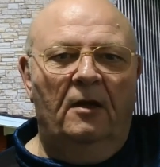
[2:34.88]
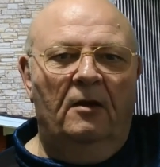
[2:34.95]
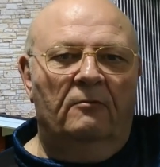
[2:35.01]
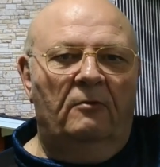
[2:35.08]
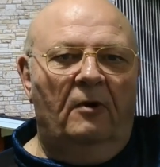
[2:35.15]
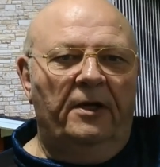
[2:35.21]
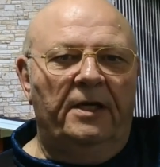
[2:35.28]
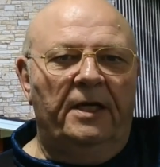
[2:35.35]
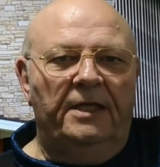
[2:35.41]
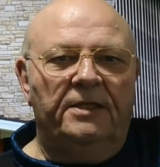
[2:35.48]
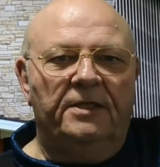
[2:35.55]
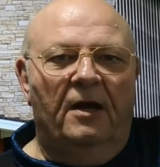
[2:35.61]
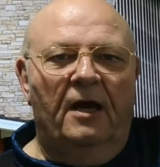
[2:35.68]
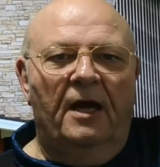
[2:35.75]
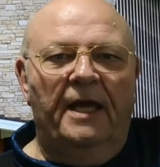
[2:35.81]
Rodney
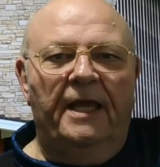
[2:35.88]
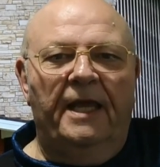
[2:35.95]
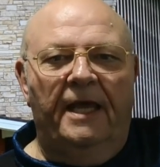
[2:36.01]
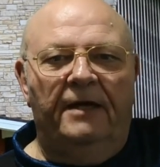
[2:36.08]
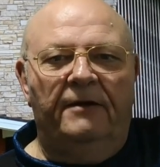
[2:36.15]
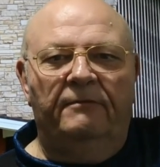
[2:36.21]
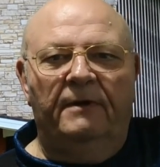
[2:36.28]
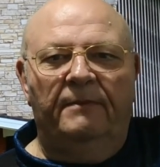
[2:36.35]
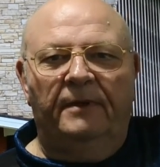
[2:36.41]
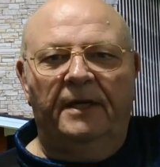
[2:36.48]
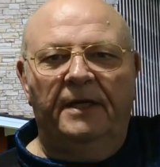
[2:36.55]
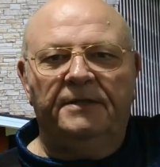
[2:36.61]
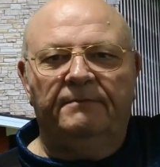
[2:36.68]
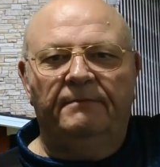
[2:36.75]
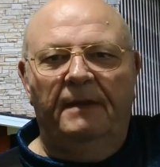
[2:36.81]
Ty had a
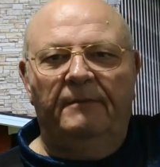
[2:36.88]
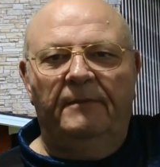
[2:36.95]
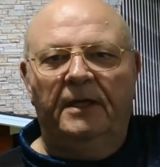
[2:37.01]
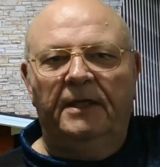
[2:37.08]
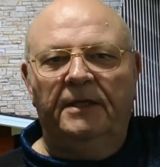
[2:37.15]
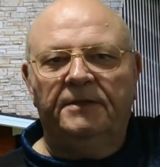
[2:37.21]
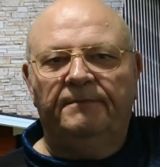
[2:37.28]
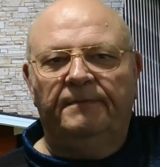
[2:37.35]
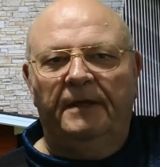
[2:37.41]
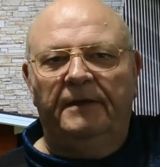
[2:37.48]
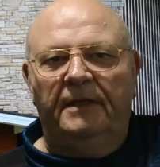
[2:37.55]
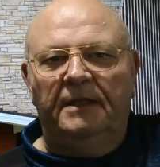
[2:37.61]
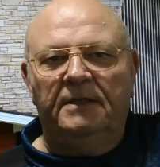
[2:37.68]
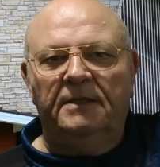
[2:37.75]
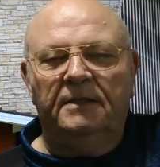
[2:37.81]
repressed memory
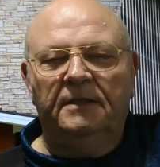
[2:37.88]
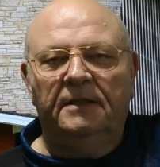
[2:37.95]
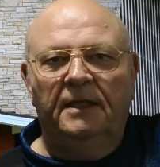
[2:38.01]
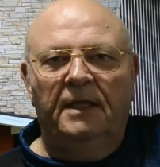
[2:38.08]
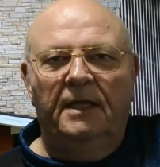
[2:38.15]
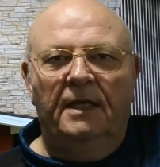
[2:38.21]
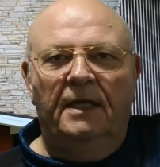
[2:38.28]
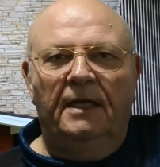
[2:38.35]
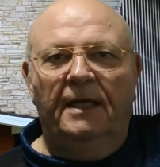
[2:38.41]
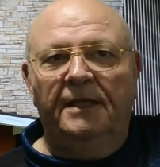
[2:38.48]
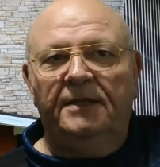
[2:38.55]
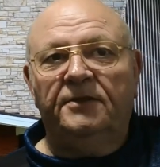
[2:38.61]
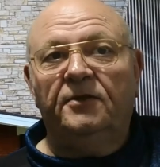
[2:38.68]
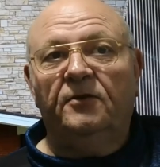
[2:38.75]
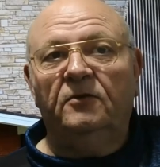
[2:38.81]
experience.
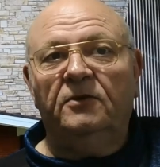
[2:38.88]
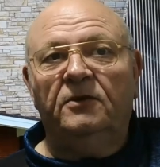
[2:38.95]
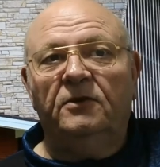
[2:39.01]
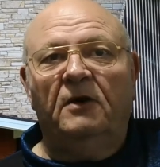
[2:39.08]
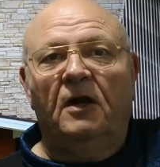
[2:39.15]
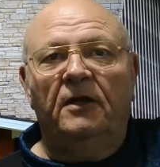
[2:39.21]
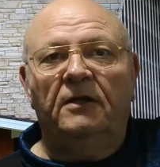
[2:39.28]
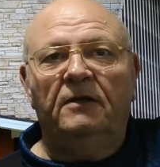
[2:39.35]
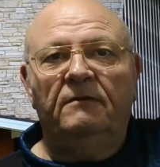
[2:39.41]
Let's talk to Rod.